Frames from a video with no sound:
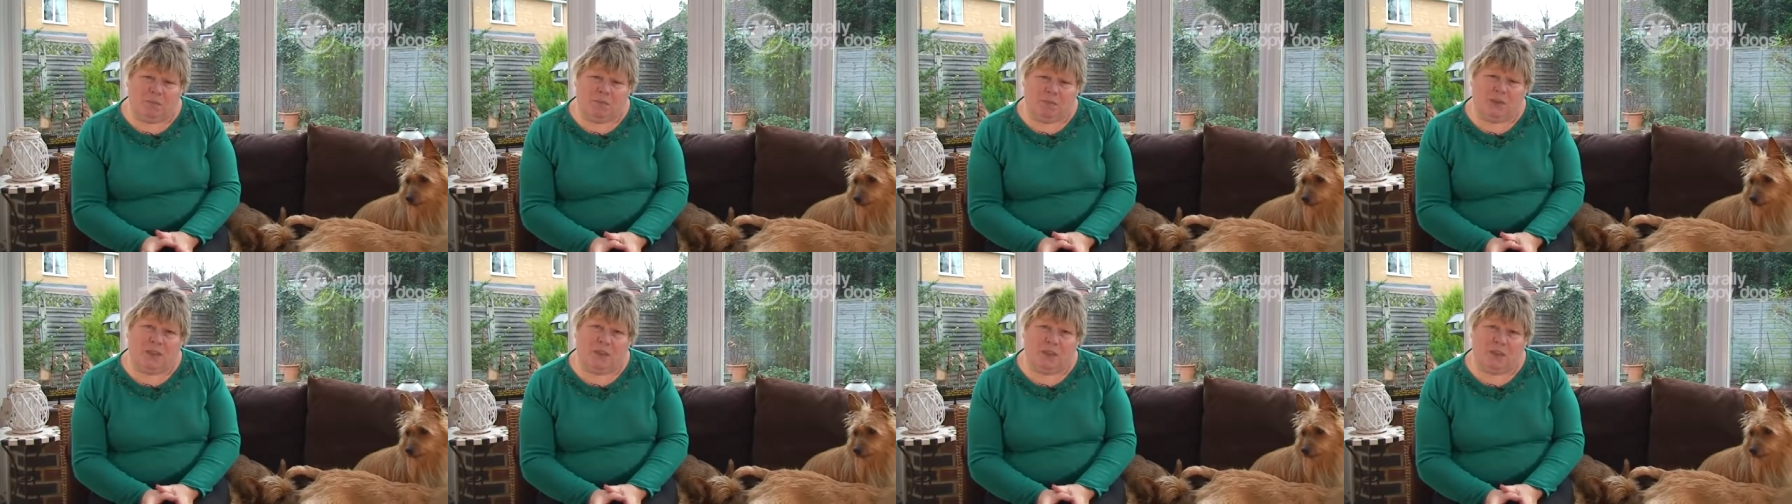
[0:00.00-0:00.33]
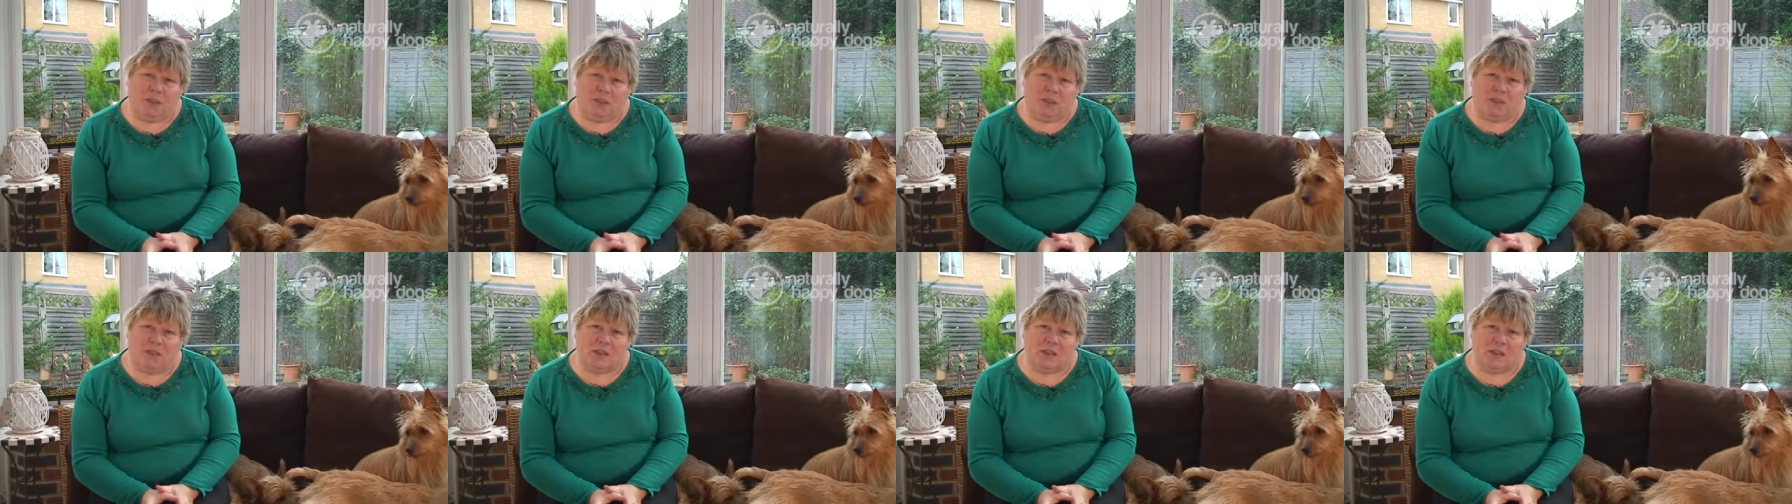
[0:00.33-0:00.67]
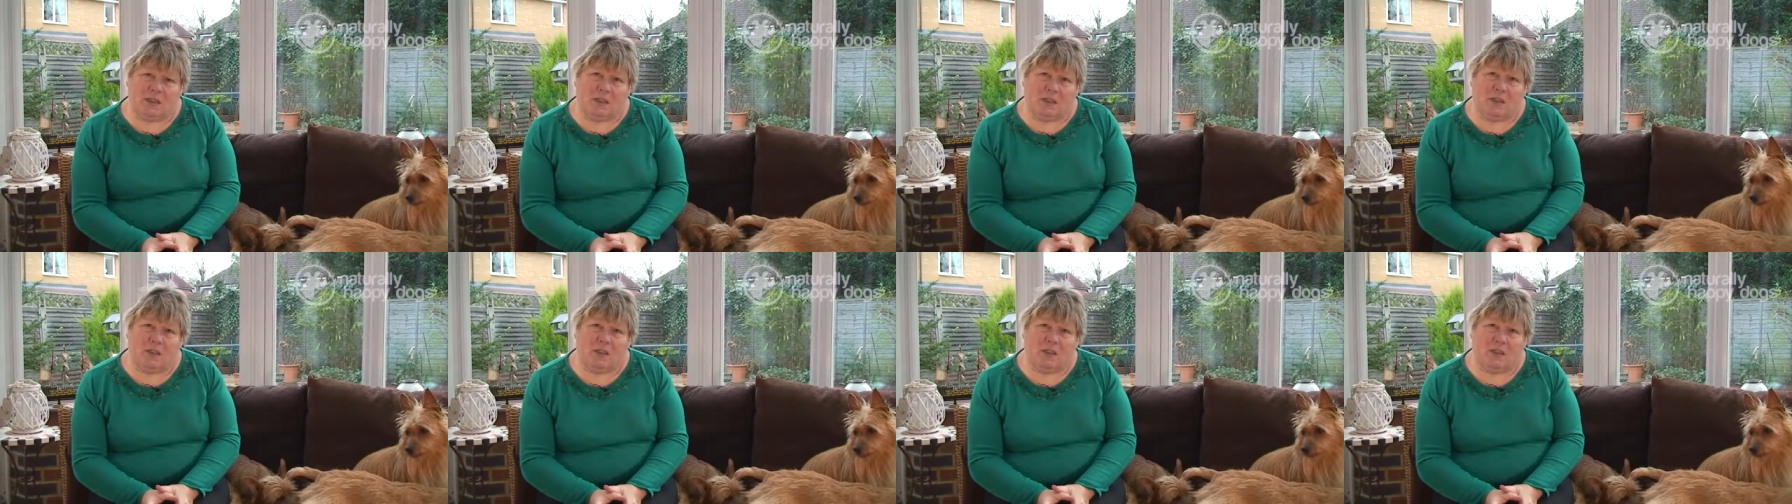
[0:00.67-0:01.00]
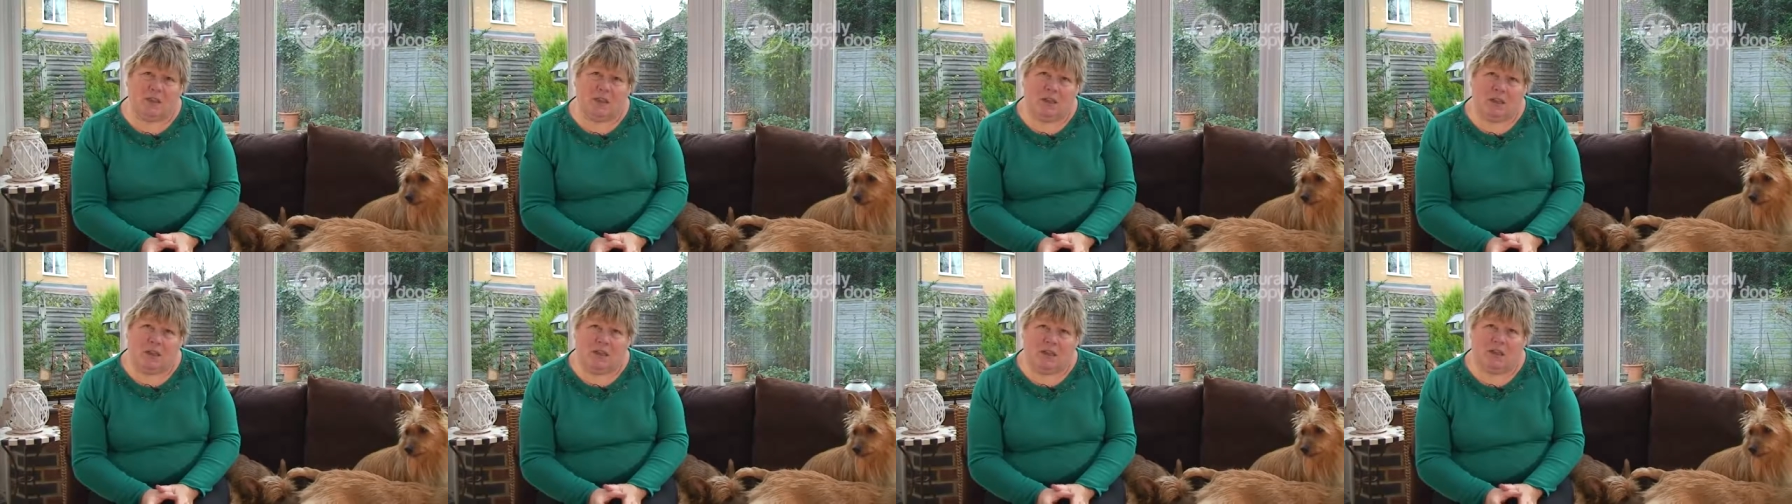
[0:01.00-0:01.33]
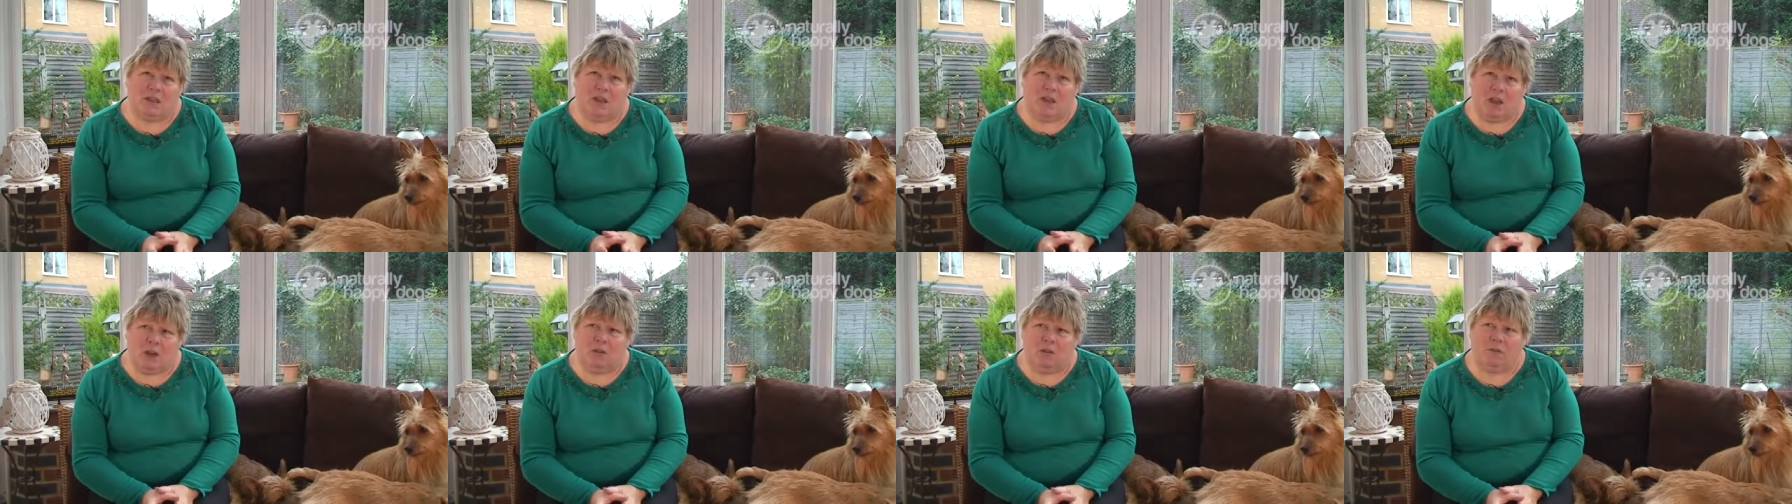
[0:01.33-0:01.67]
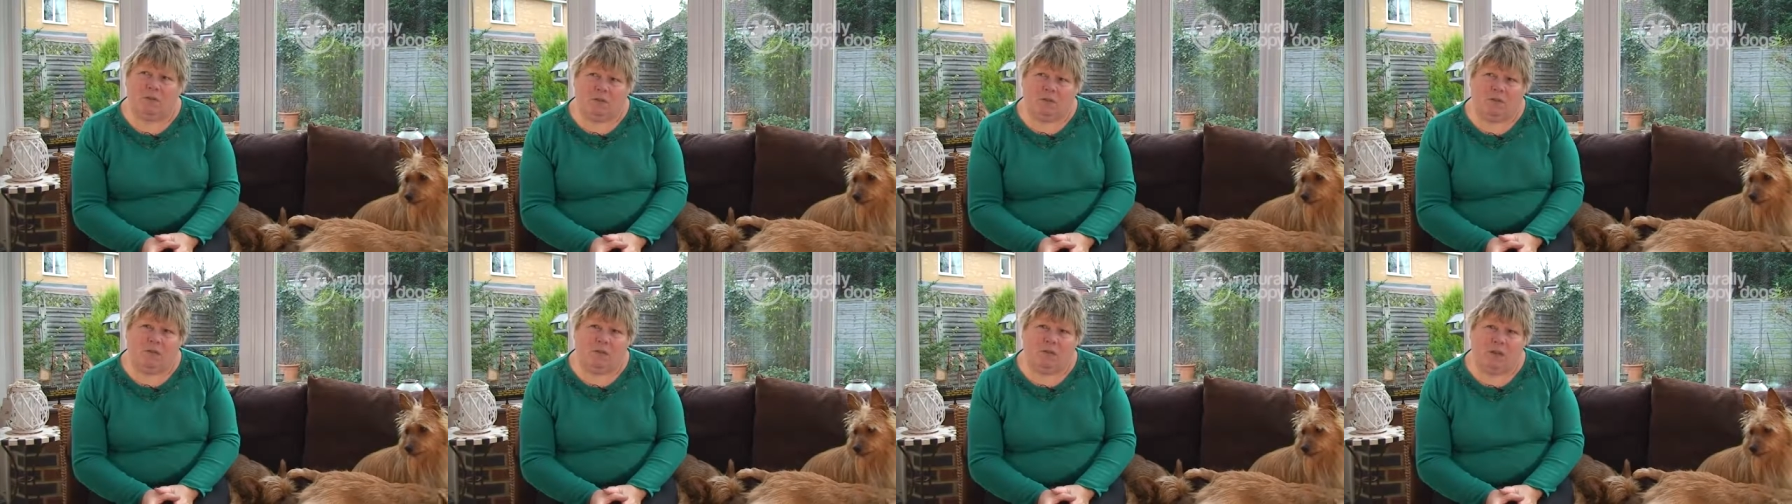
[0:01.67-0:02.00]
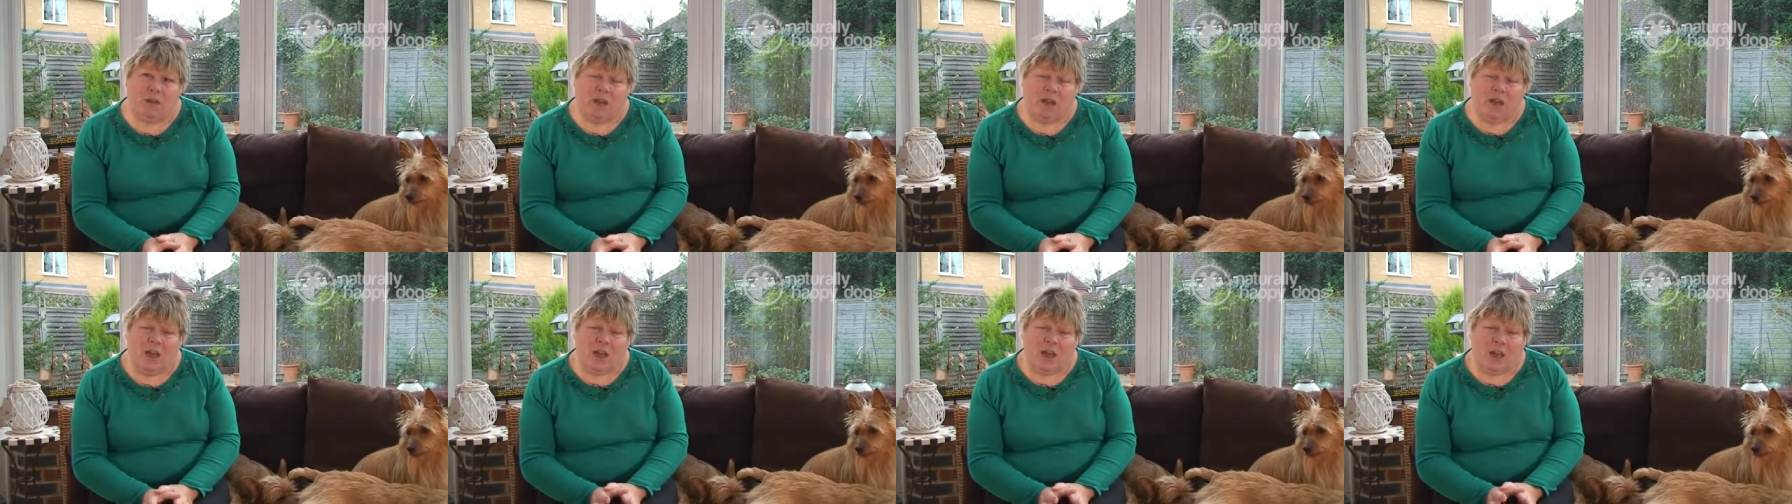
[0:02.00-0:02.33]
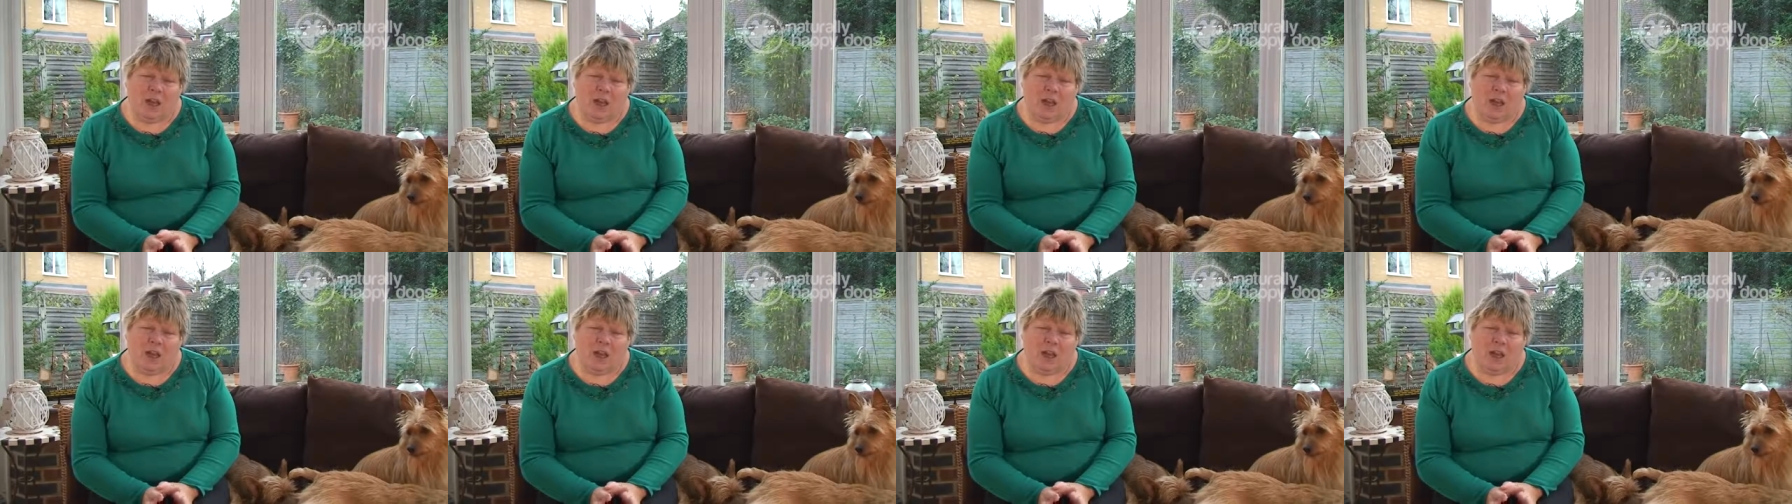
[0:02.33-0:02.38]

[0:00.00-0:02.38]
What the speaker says: obedience, and they're known for it.